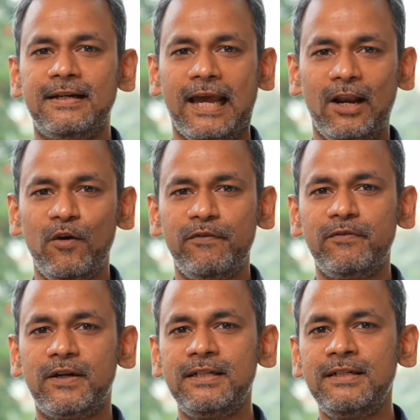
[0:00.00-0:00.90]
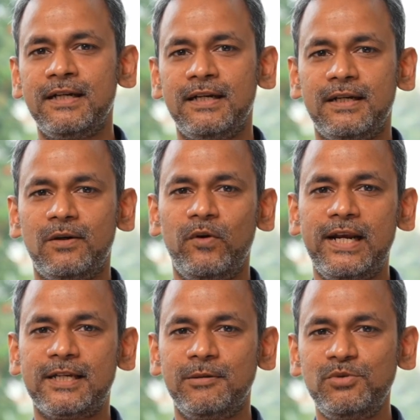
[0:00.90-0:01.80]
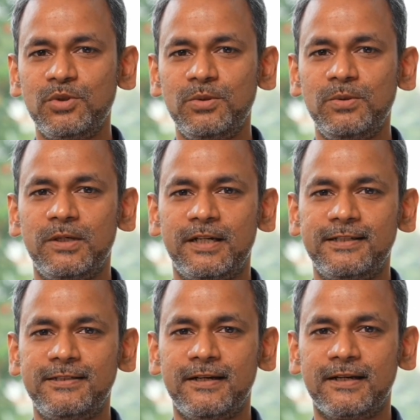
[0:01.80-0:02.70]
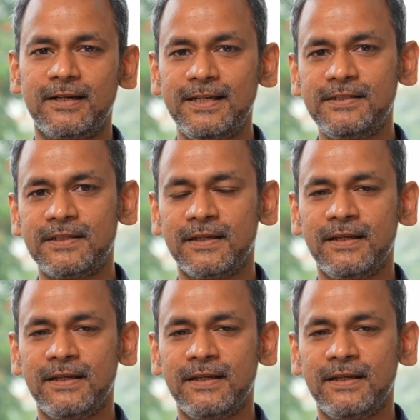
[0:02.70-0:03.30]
Hello everyone, welcome to Retina Connect.